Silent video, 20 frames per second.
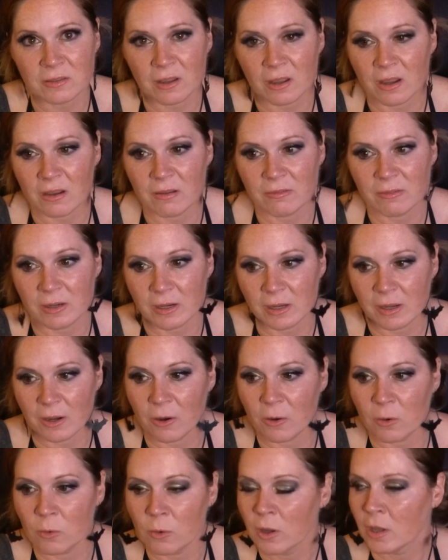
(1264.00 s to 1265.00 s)
uh,
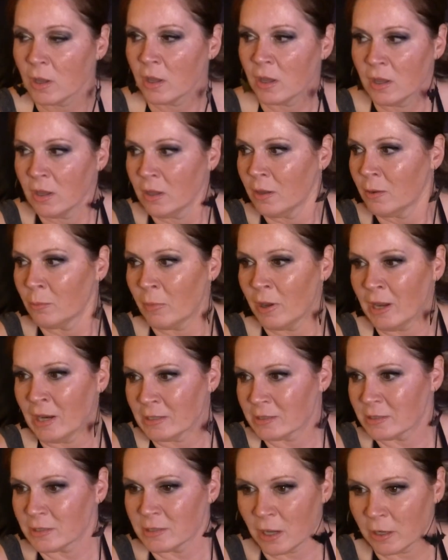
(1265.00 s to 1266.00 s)
video
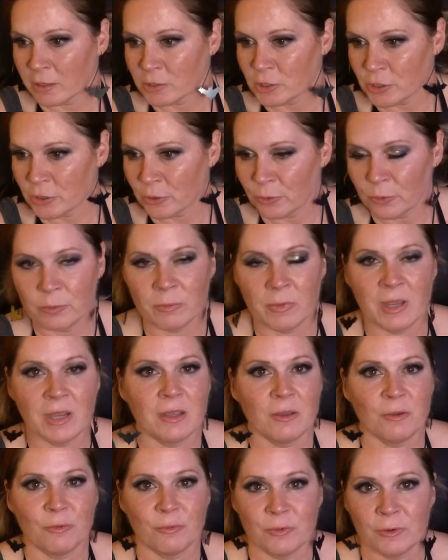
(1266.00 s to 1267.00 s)
might touch you and
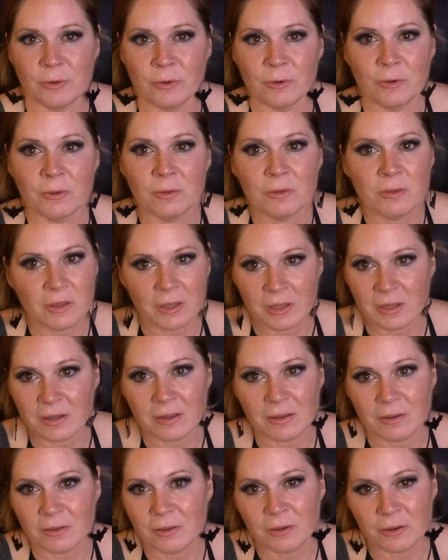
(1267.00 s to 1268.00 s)
make you feel
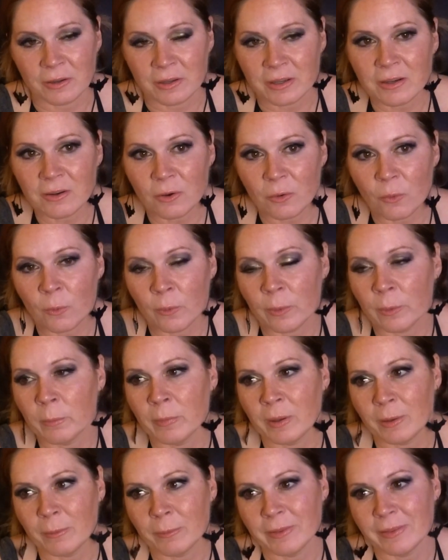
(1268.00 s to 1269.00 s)
like good, or
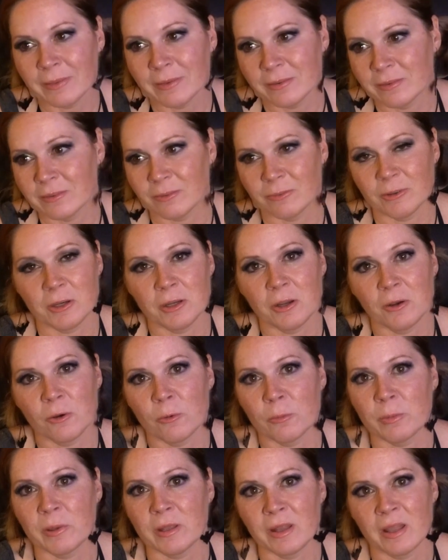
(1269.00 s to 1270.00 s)
maybe this video
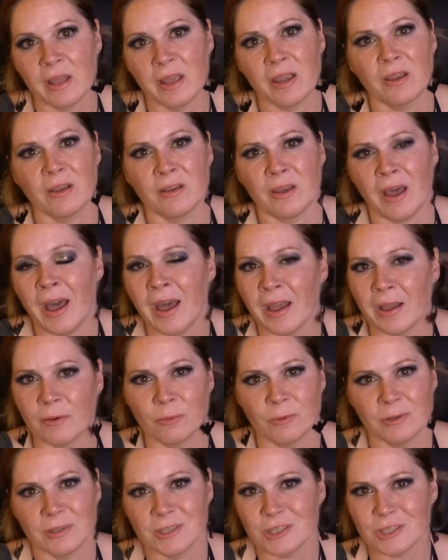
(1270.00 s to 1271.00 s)
will be like, God,
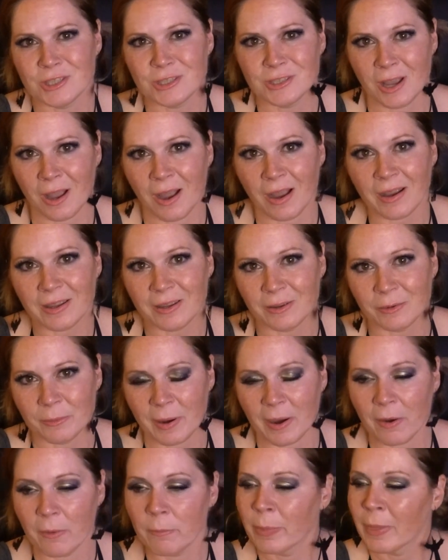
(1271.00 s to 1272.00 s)
what is she talking
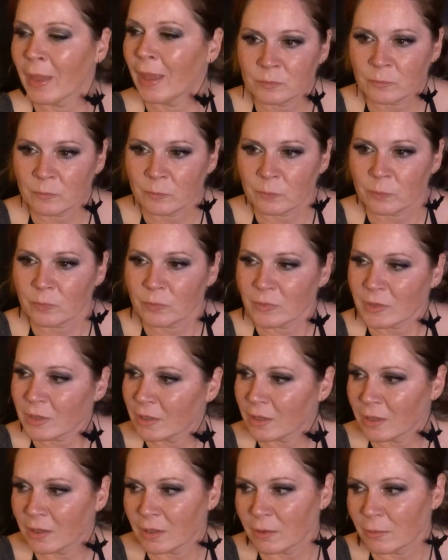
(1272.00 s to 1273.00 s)
about?
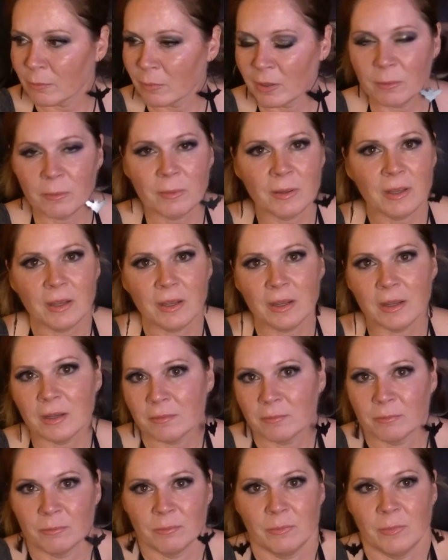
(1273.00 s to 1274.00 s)

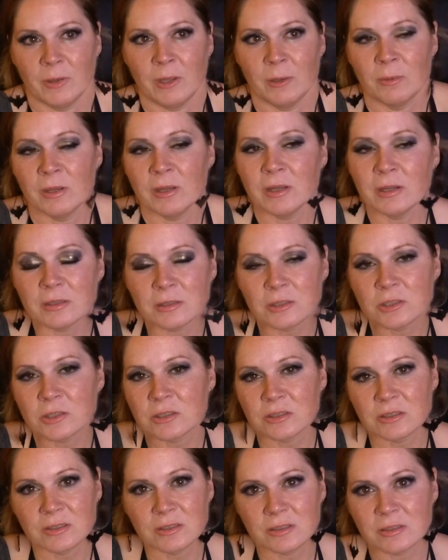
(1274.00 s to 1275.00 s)
Maybe, maybe it's
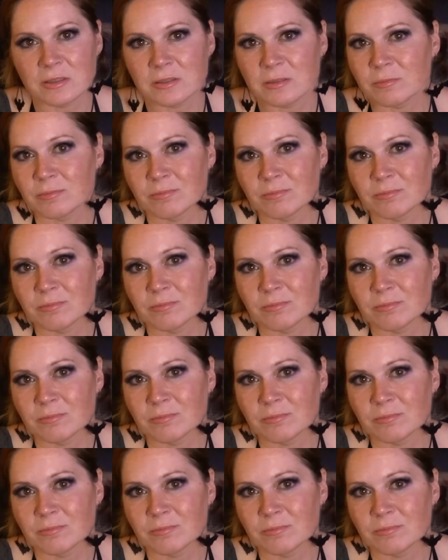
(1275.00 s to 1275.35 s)
just